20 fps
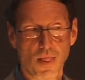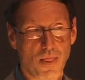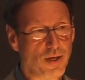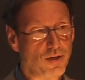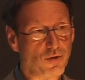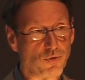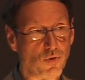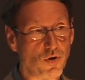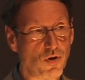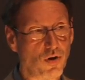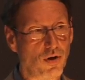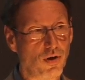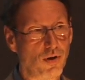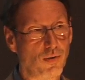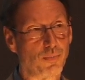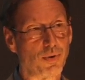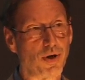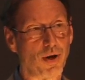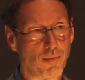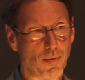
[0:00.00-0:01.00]
These are
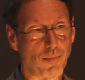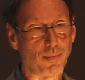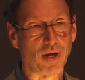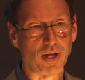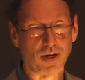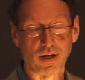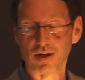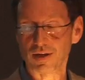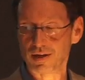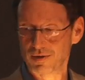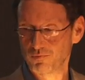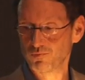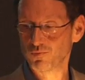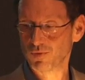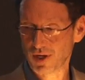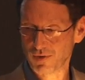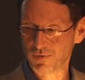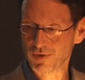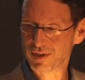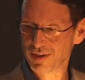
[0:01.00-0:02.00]
all problematic,
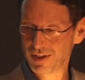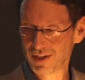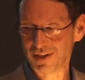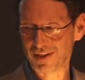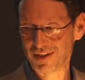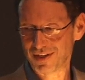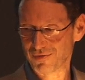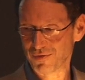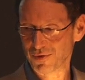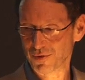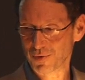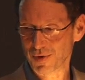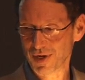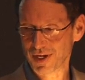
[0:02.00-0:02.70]
obviously, in different